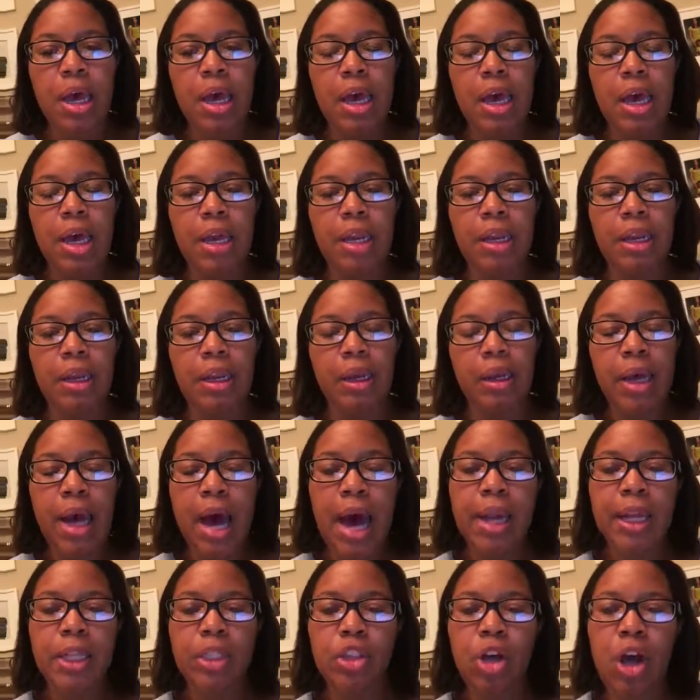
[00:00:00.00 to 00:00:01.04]
it
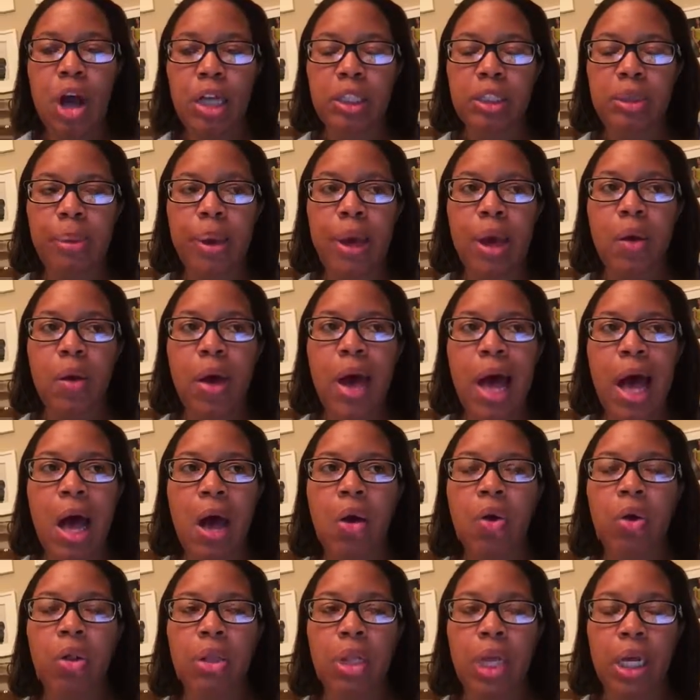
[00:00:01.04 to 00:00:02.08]
kind of talked about
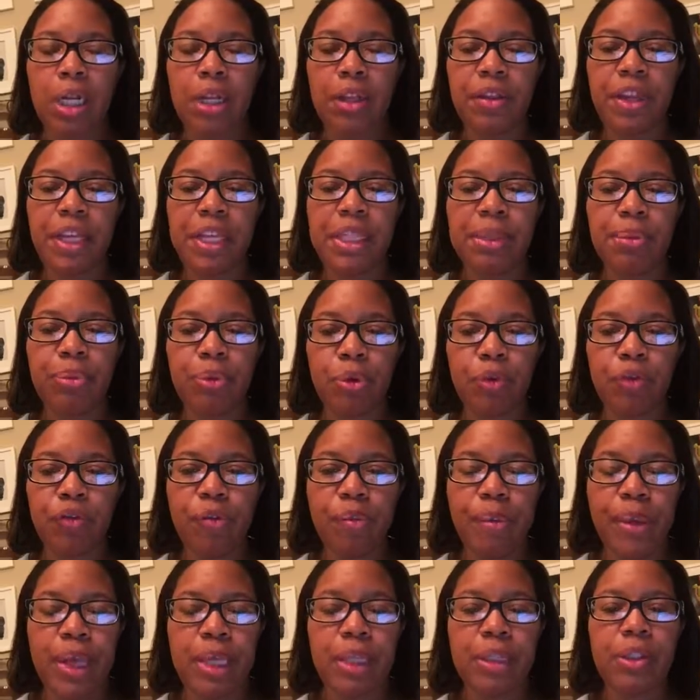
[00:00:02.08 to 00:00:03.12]
how a lot of these
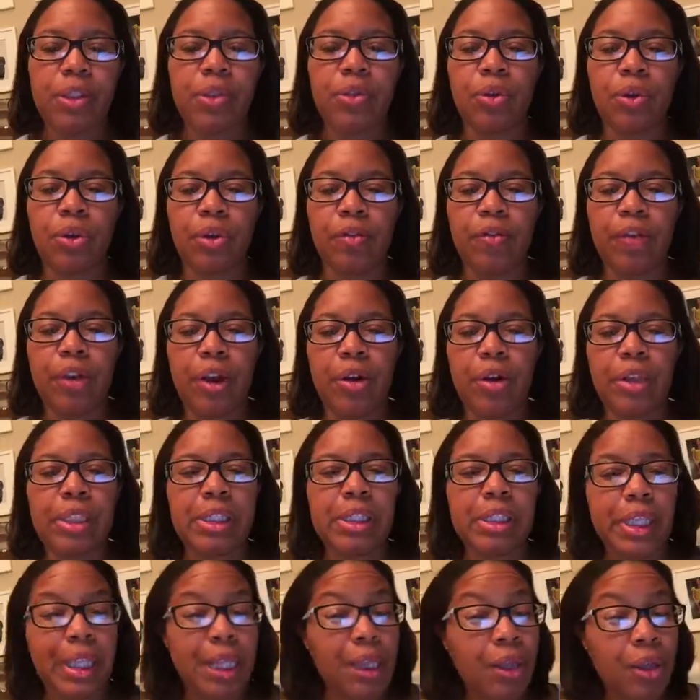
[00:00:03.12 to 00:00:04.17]
movements are very
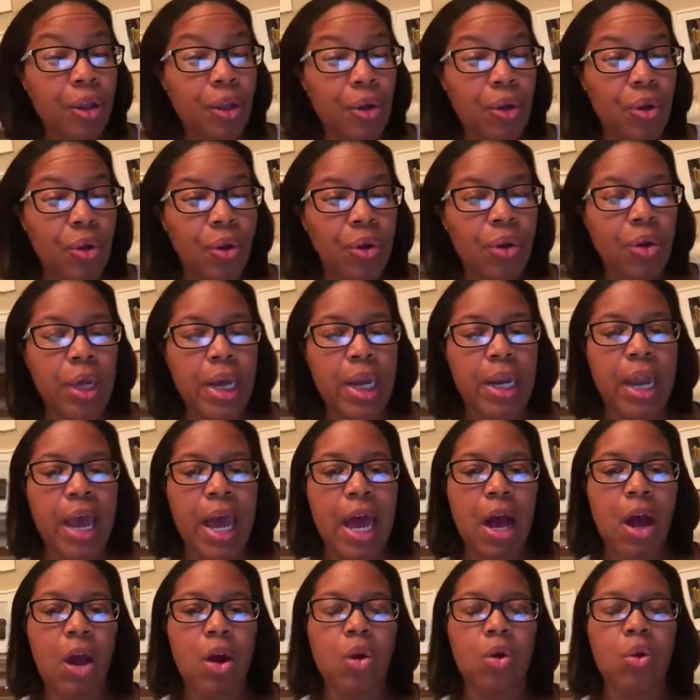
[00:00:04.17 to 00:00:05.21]
cyclical and
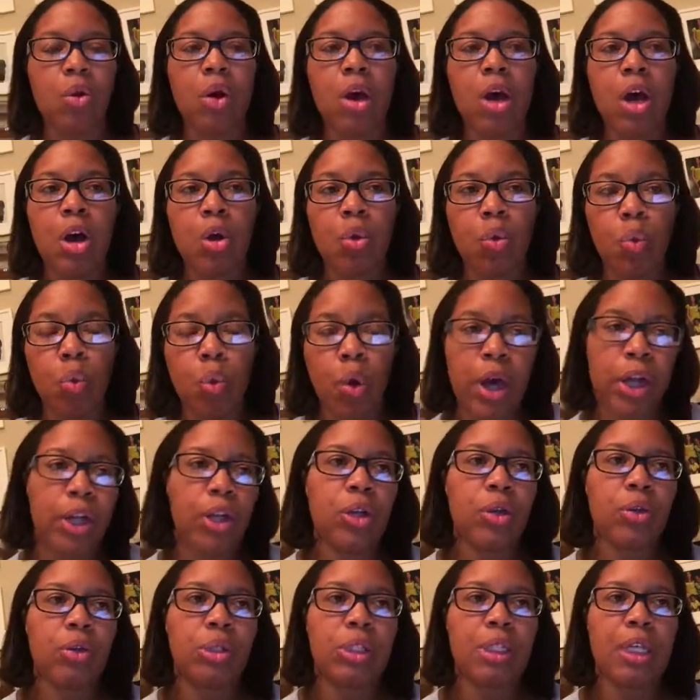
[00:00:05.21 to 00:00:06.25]
how one
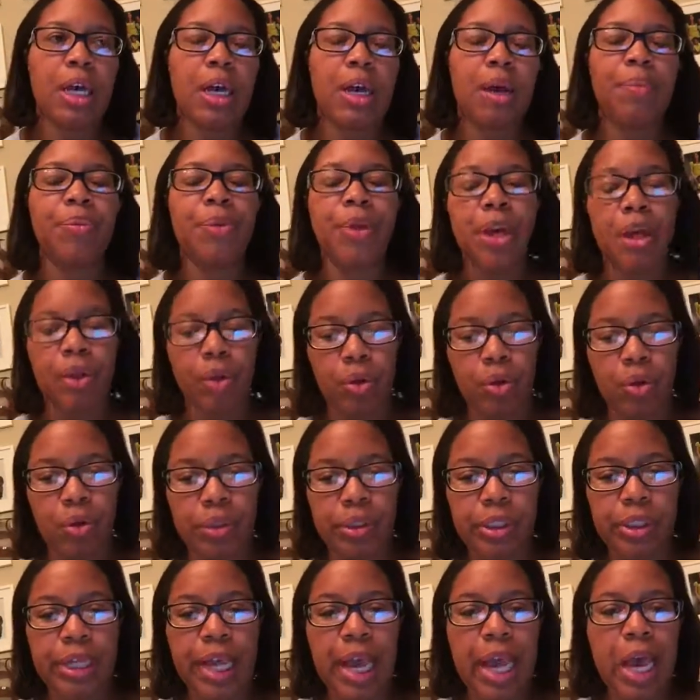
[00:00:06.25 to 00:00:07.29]
goes up, the other
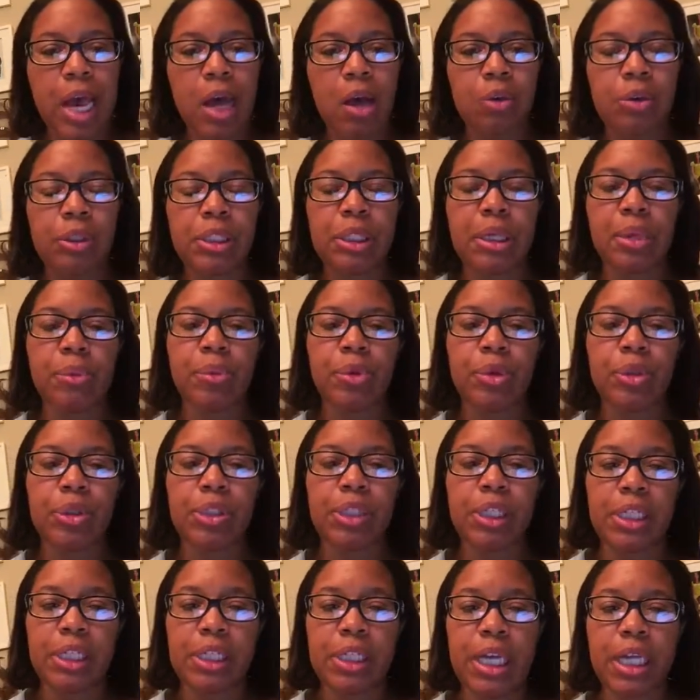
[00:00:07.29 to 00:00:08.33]
goes down. Some are
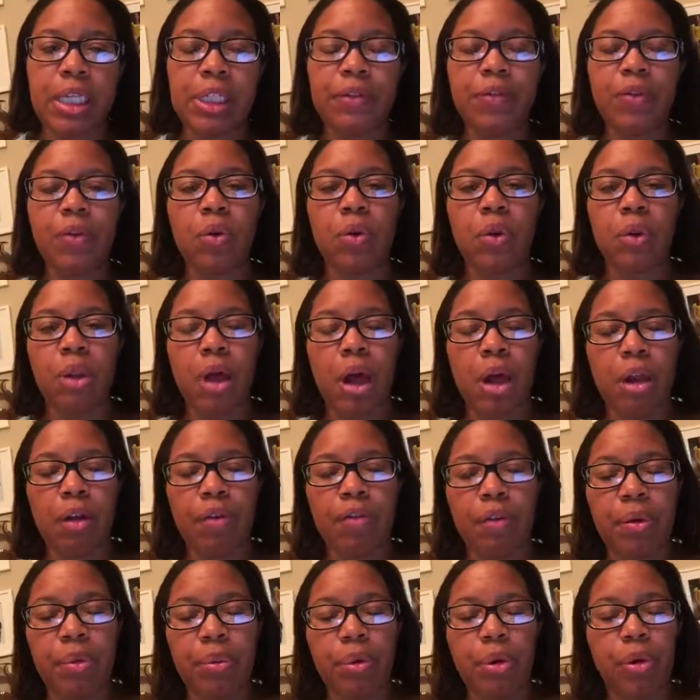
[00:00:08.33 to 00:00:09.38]
successful, a lot of
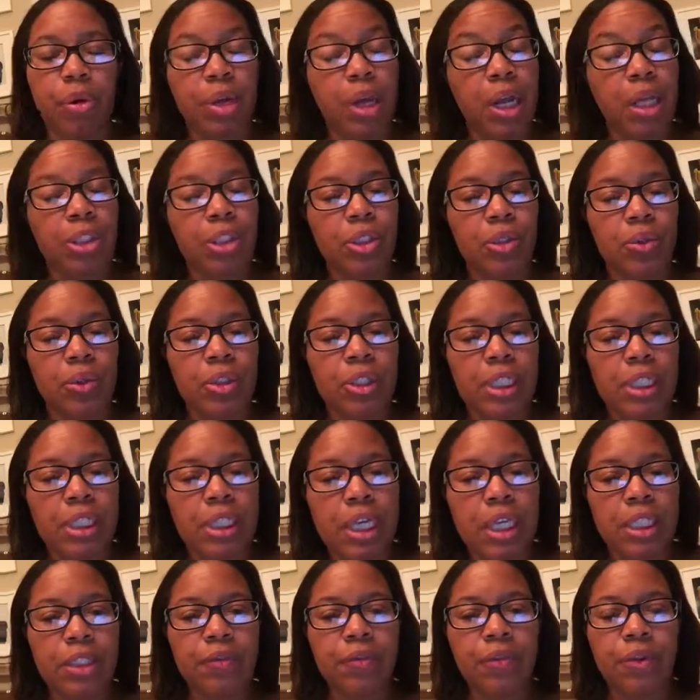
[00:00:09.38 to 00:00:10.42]
them are not so
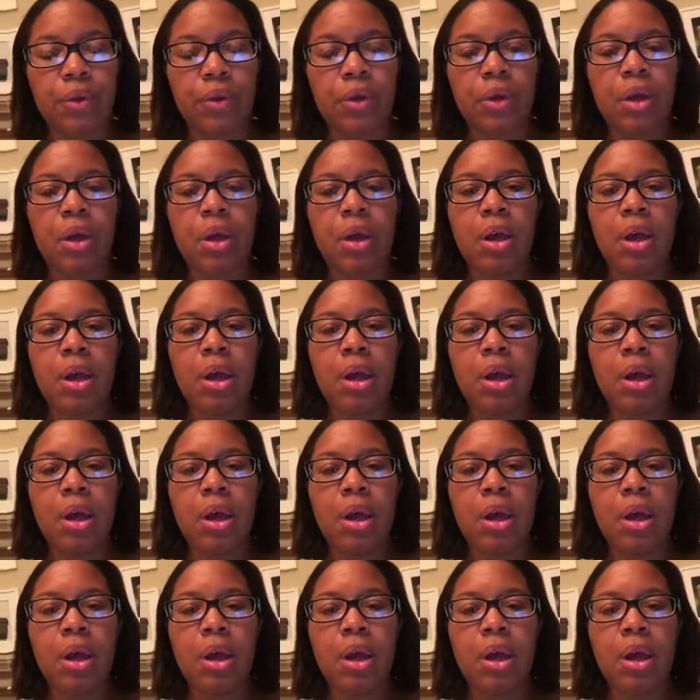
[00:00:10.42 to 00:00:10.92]
successful.